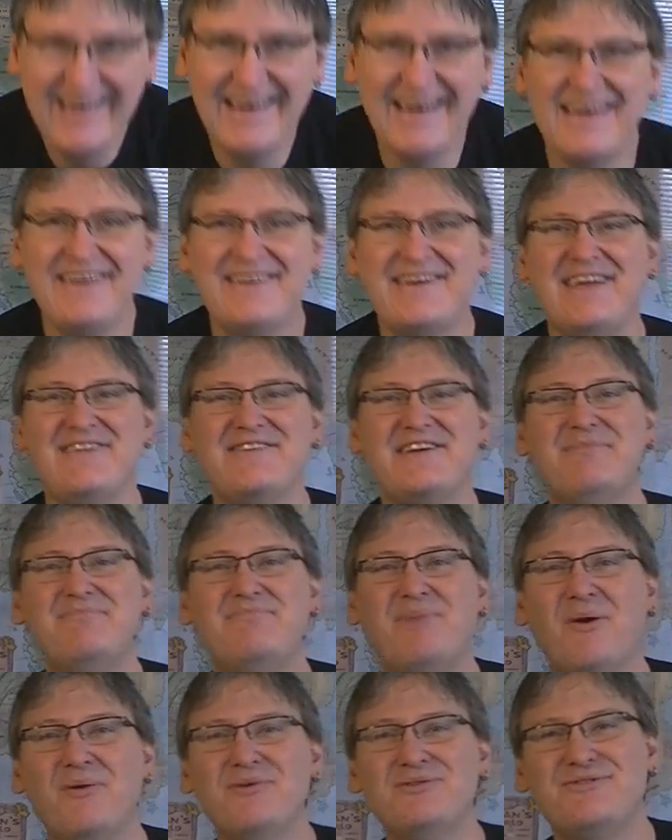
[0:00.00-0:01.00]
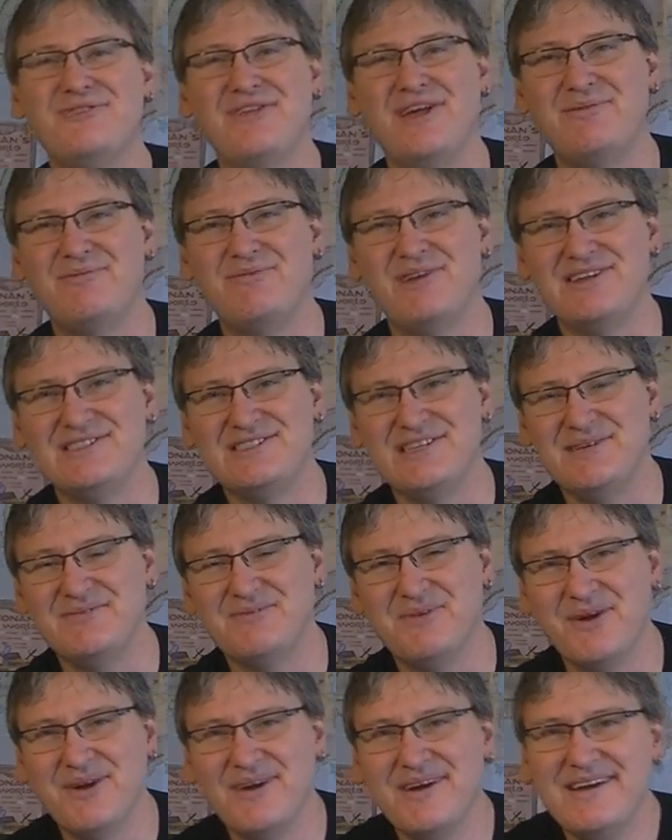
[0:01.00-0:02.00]
Hey, you can't even get bones for that price
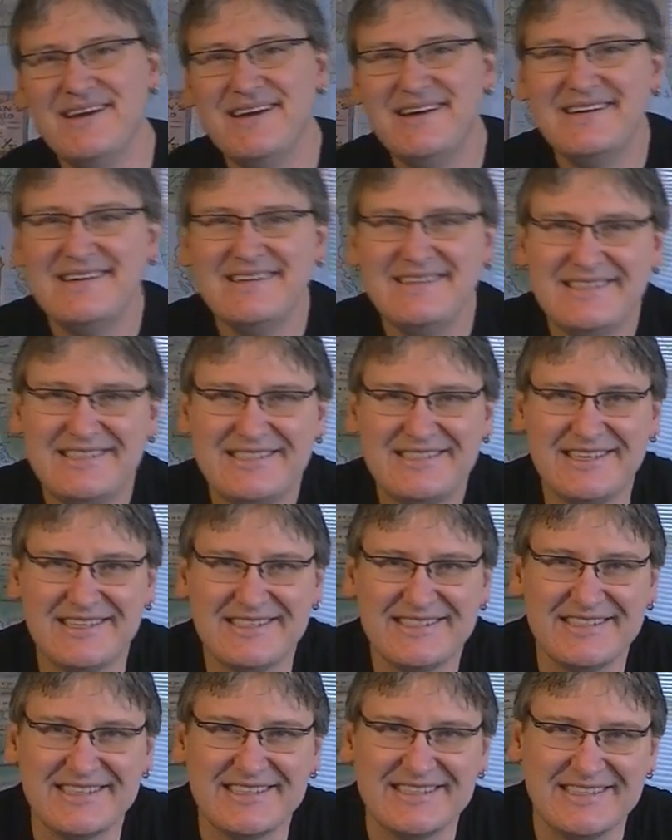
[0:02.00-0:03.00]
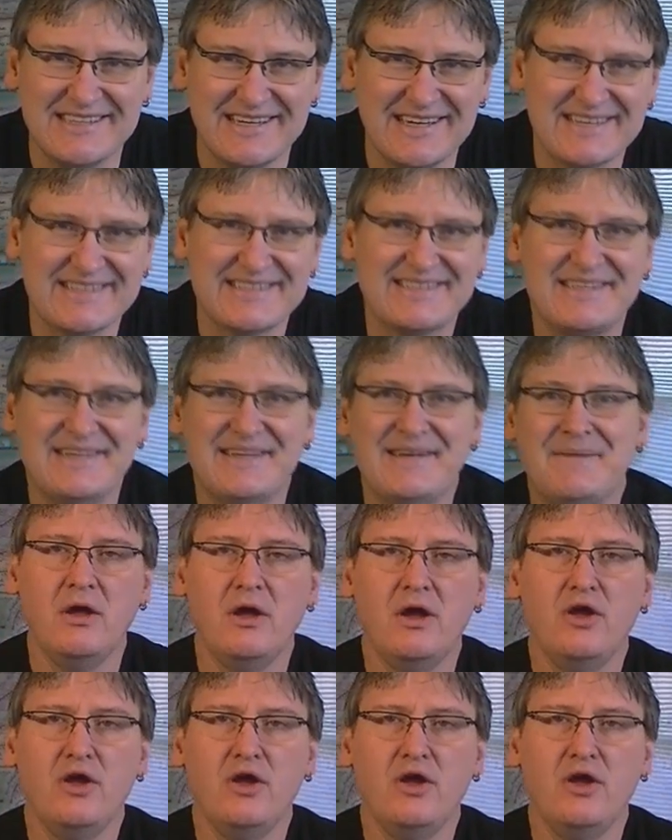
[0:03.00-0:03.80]
anymore. It just doesn't exist.